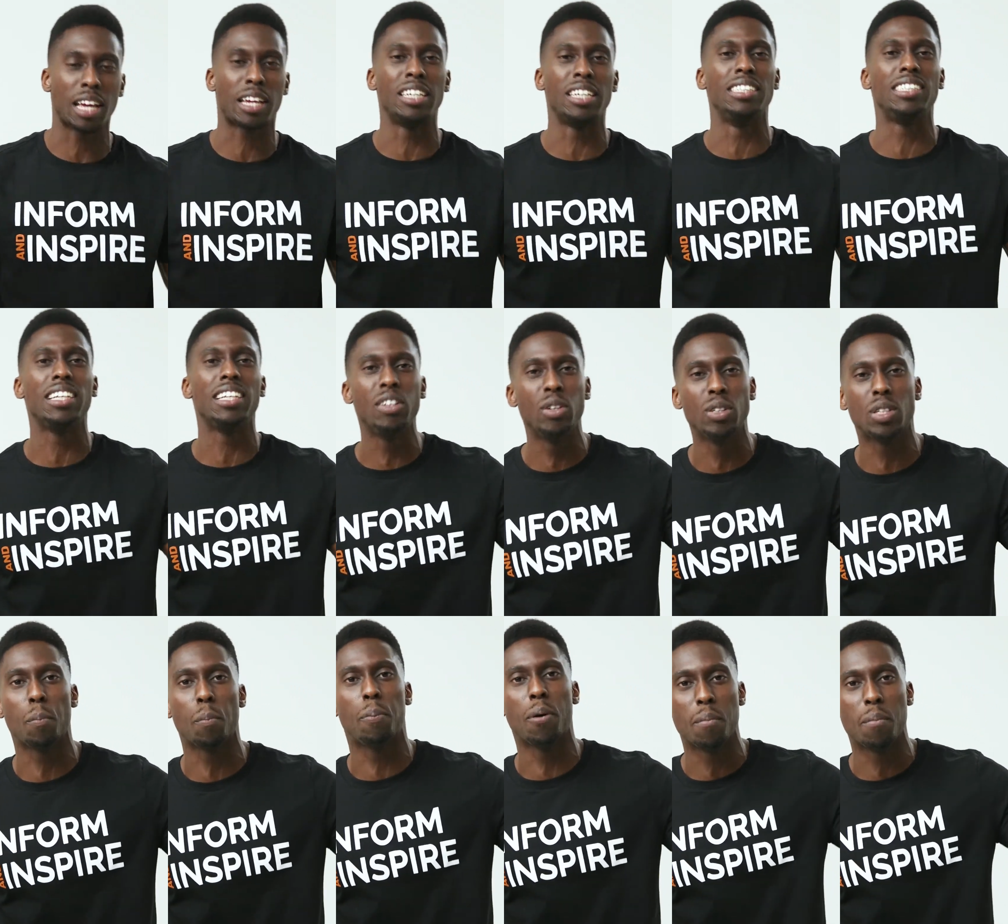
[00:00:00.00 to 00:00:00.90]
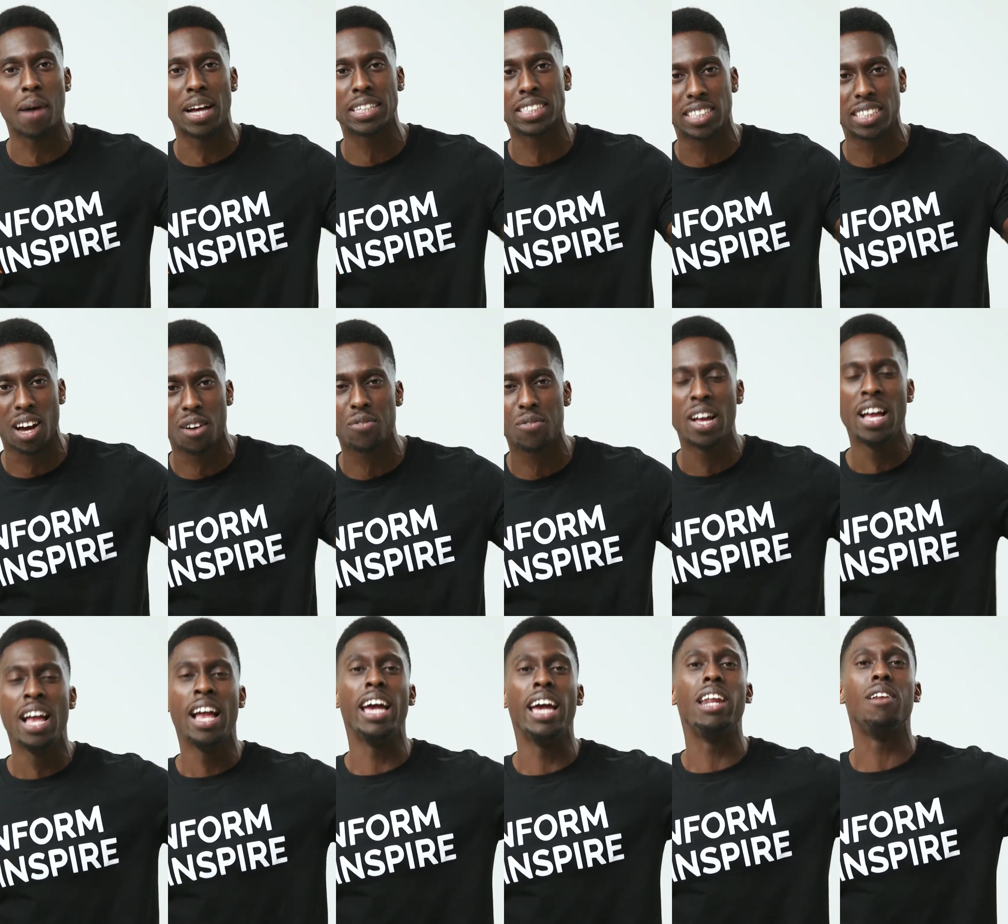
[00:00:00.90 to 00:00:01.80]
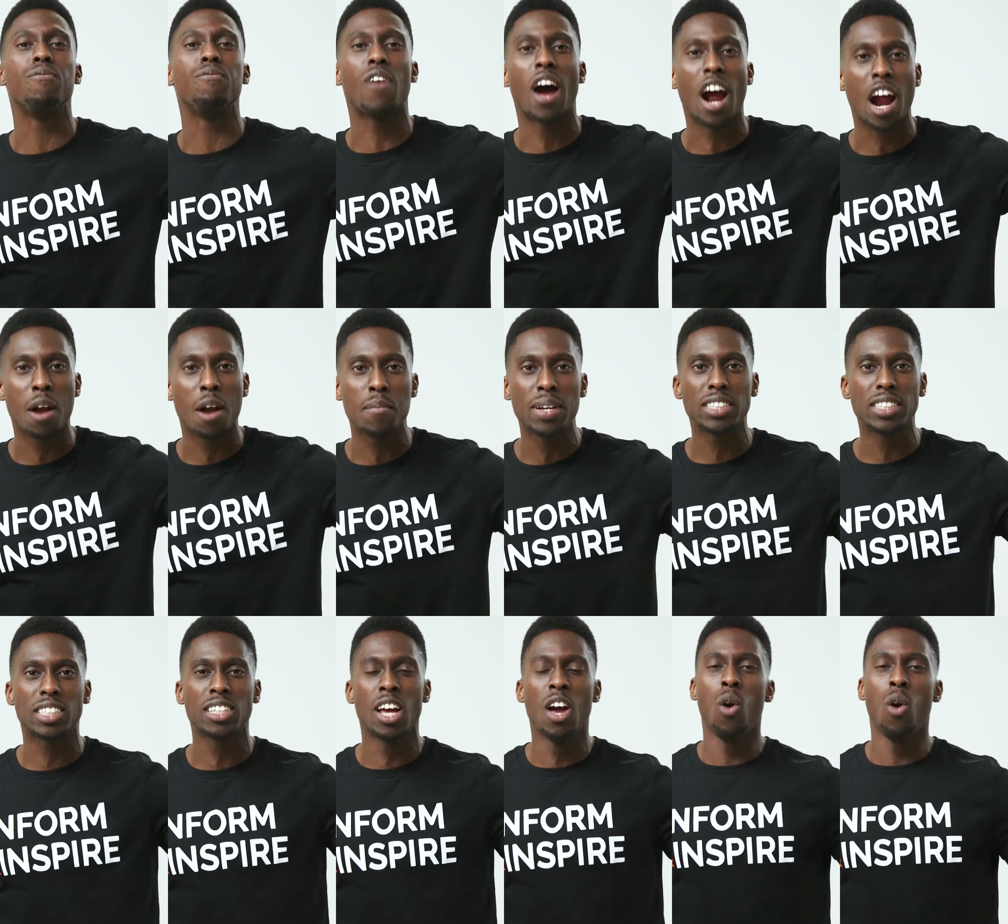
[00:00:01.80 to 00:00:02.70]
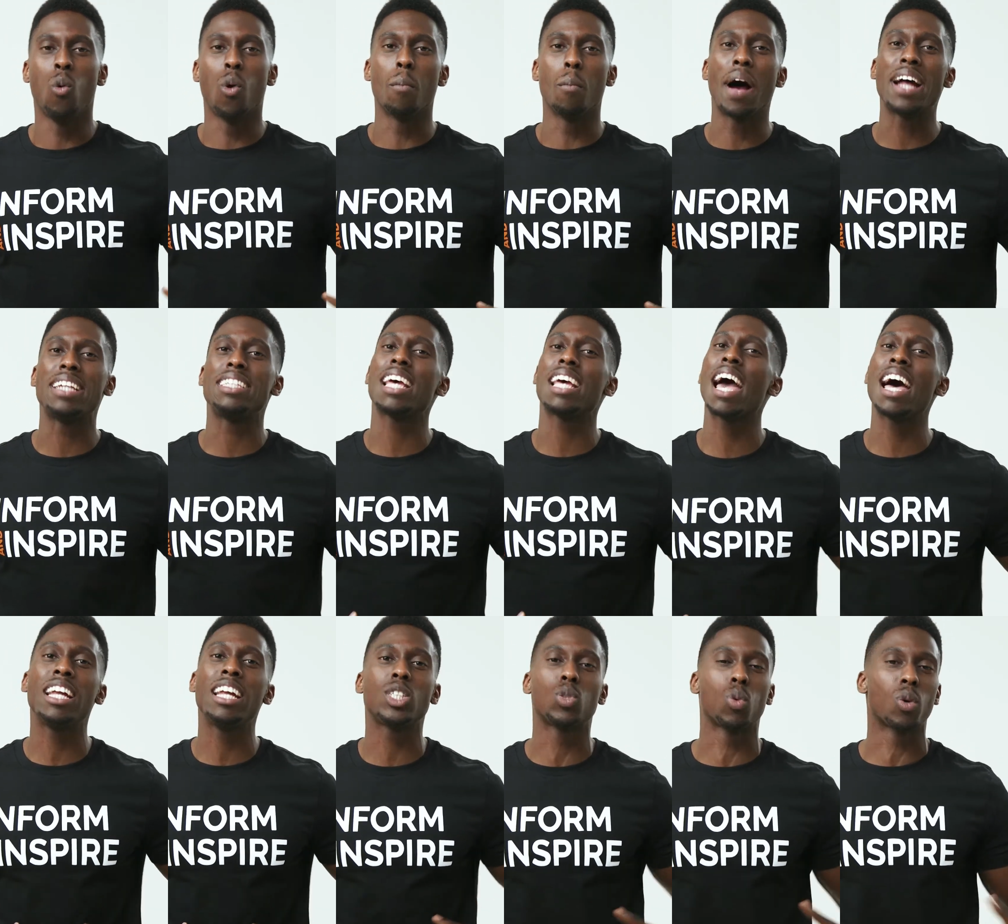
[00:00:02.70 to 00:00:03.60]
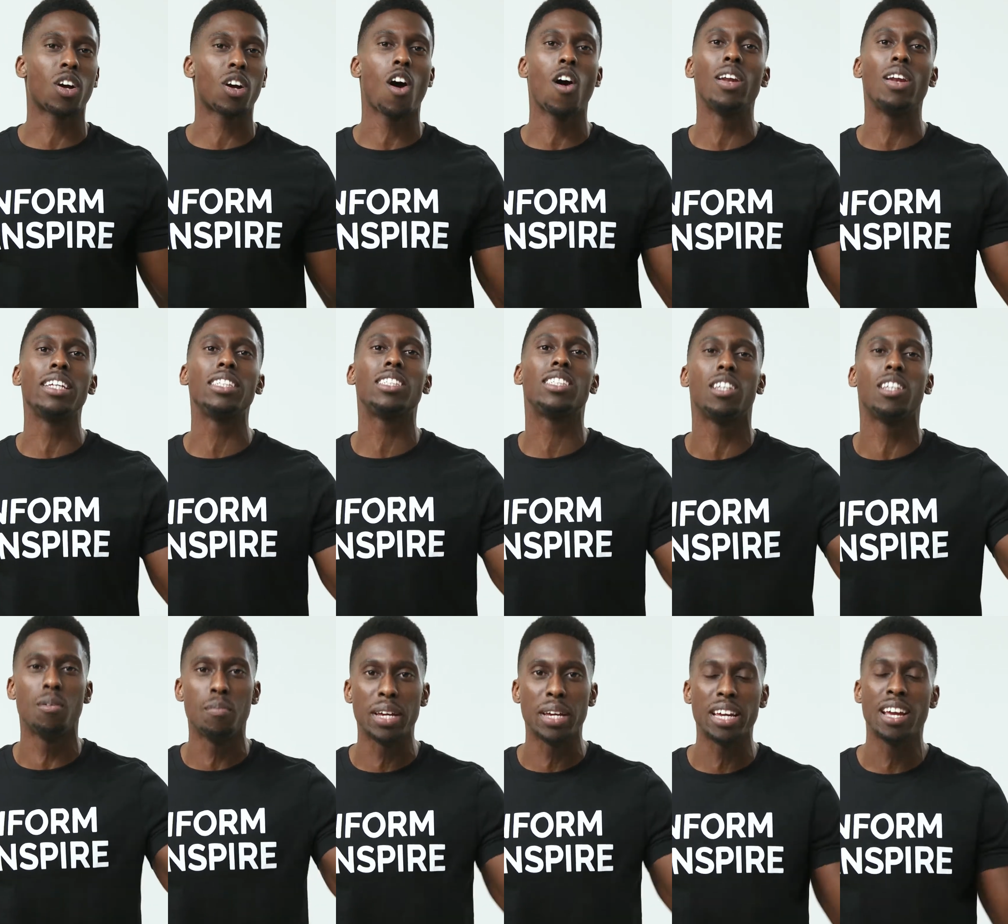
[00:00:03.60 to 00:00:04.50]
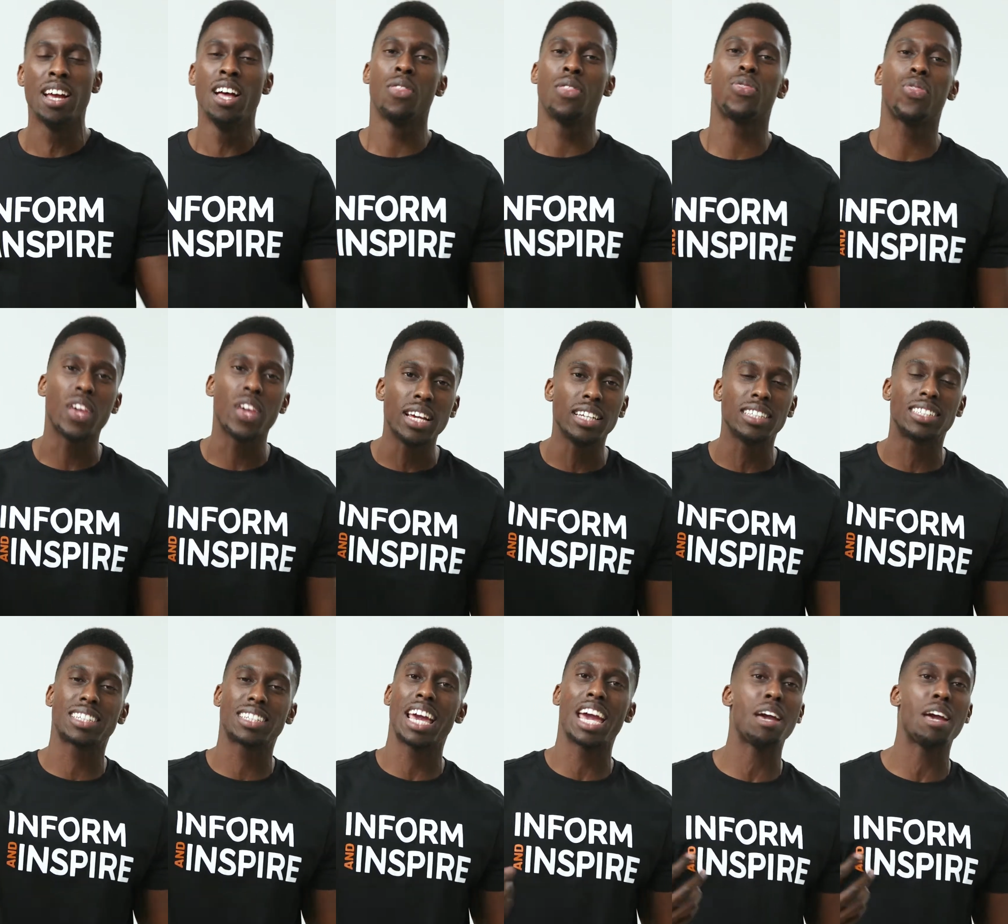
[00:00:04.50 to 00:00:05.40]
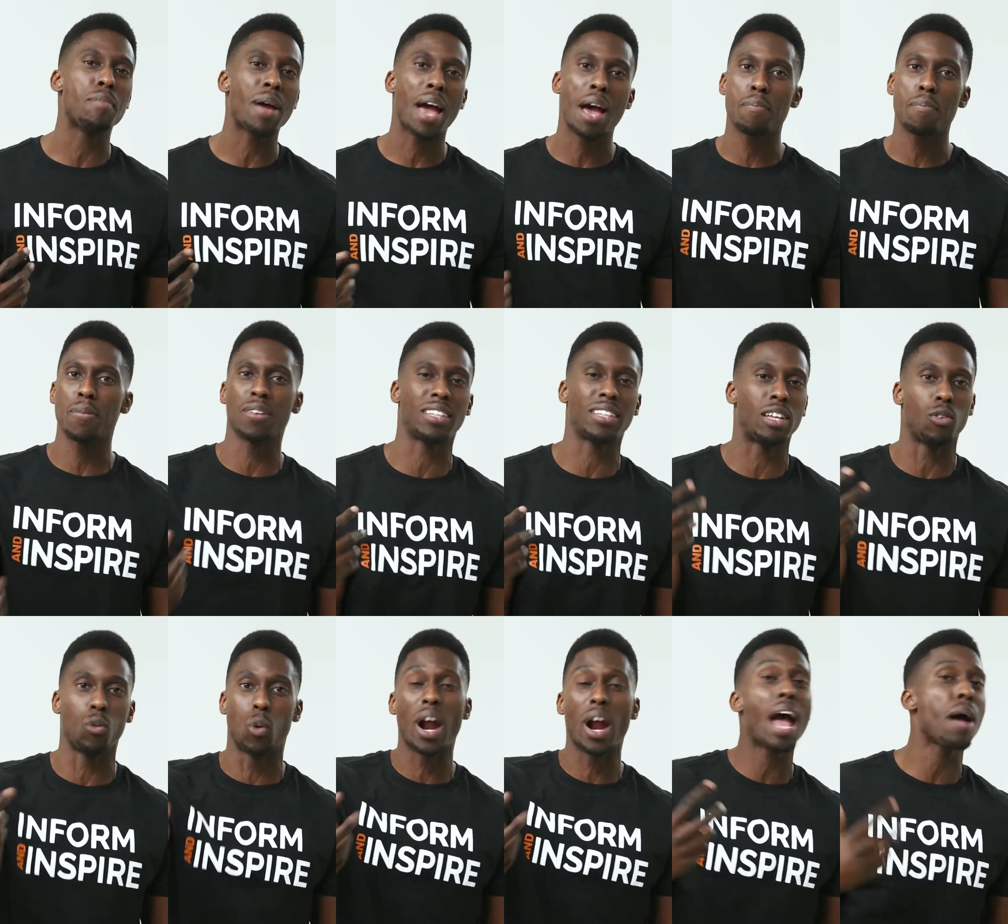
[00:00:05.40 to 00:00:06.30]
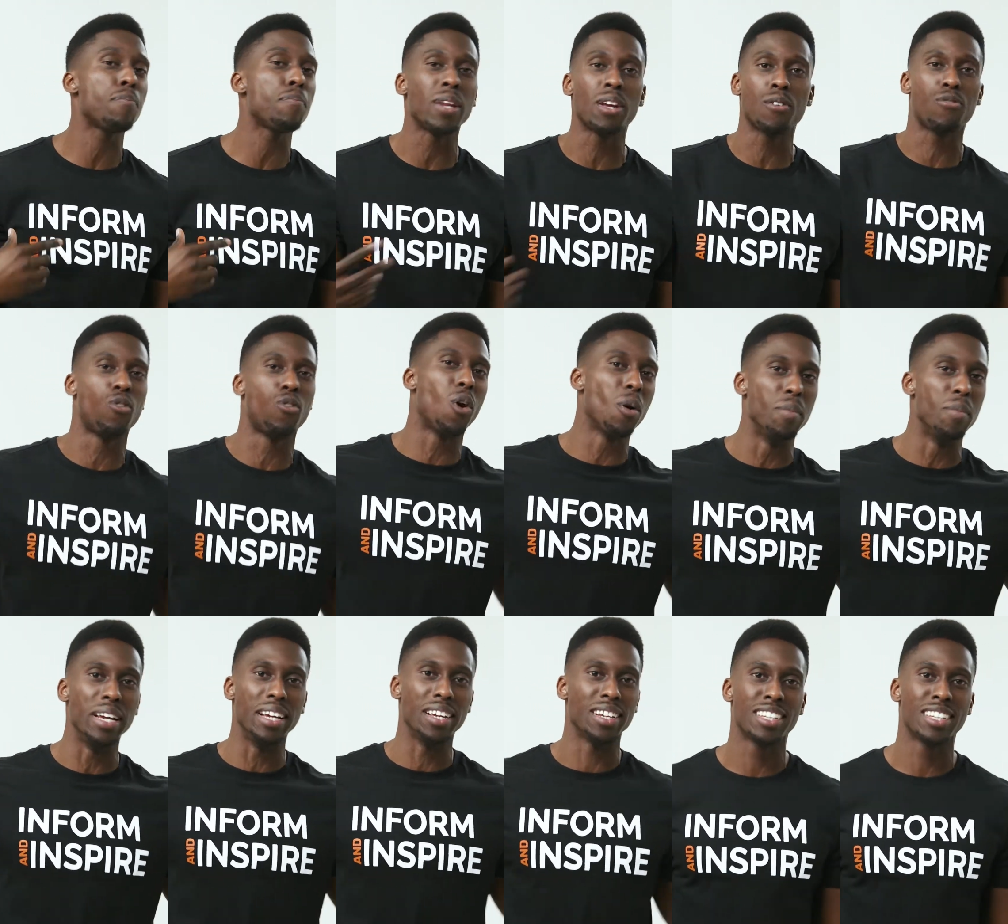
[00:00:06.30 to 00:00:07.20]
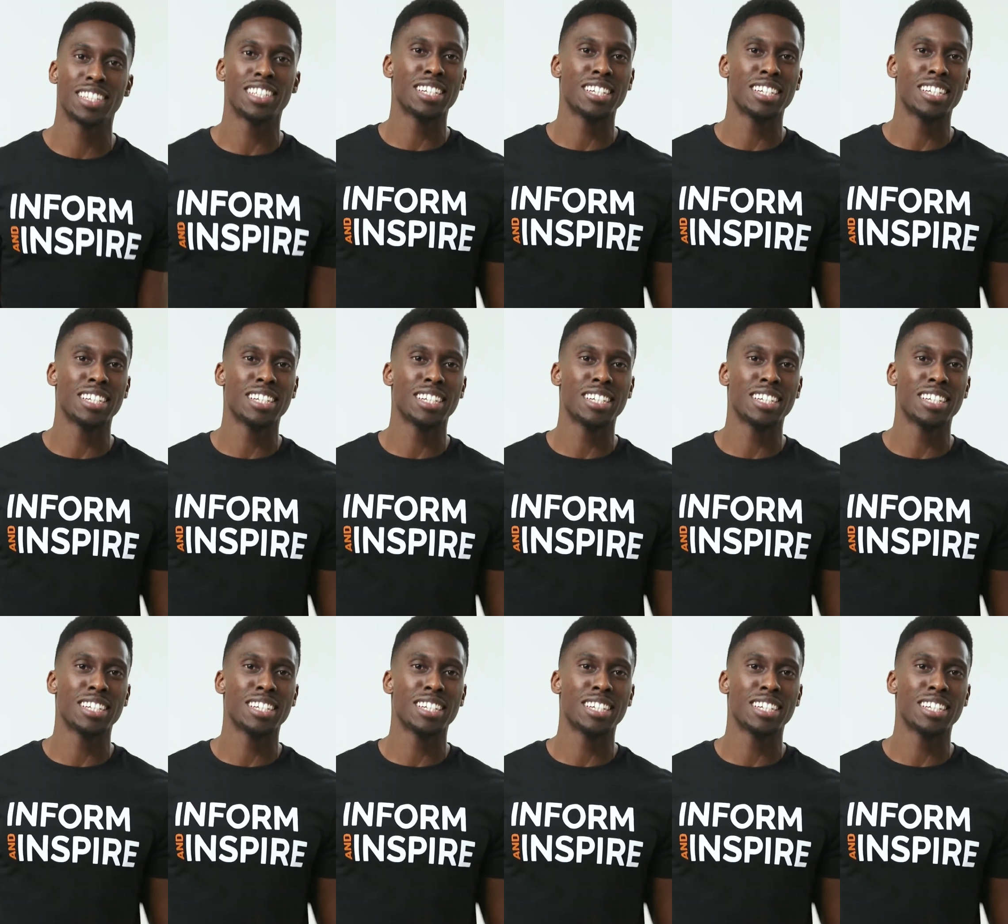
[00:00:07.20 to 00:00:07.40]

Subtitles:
continued to put myself in environments where my talents were calling to me, things were happening for me.